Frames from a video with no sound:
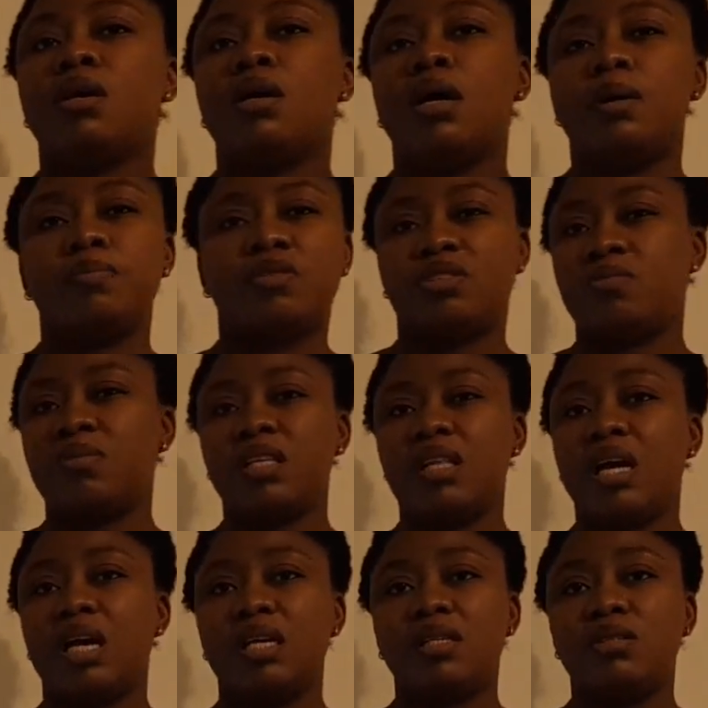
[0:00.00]
something
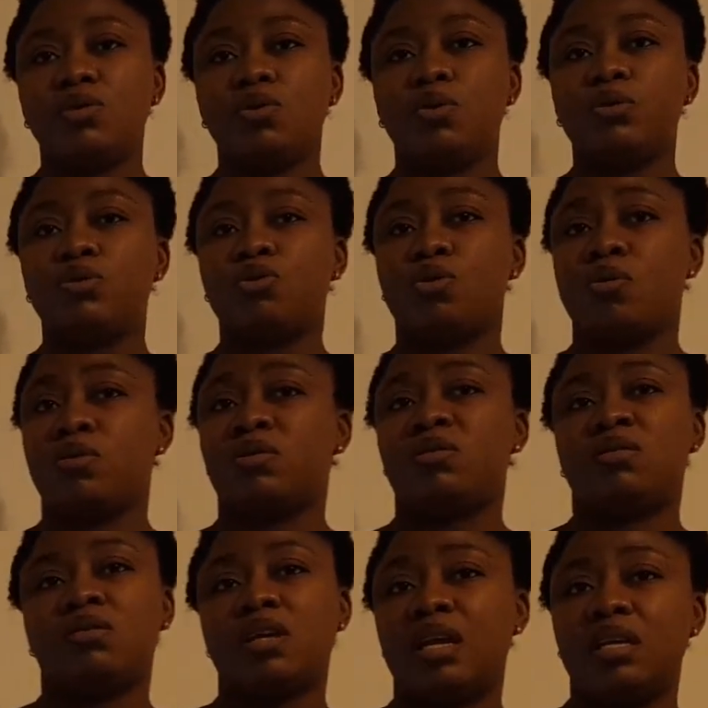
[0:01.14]
that is known to
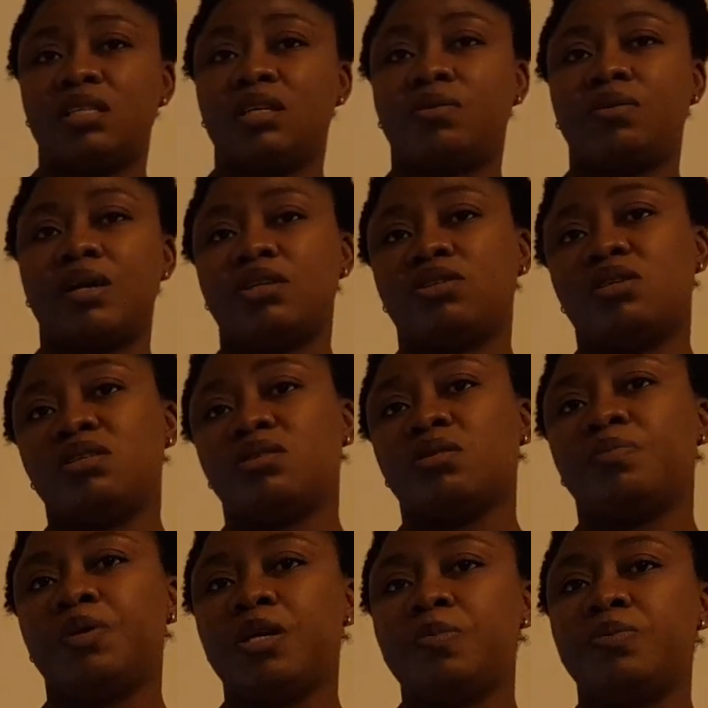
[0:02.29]
cause allergic reaction in some
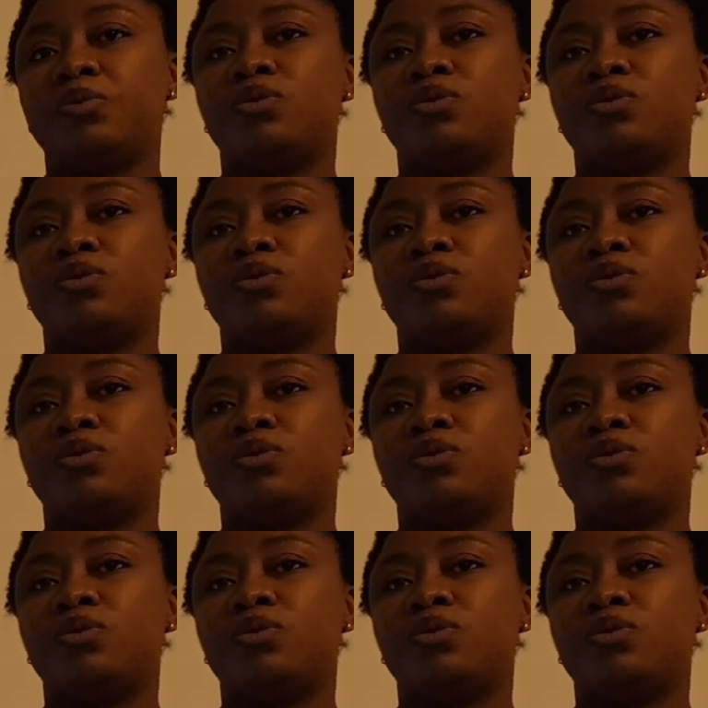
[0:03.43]
people.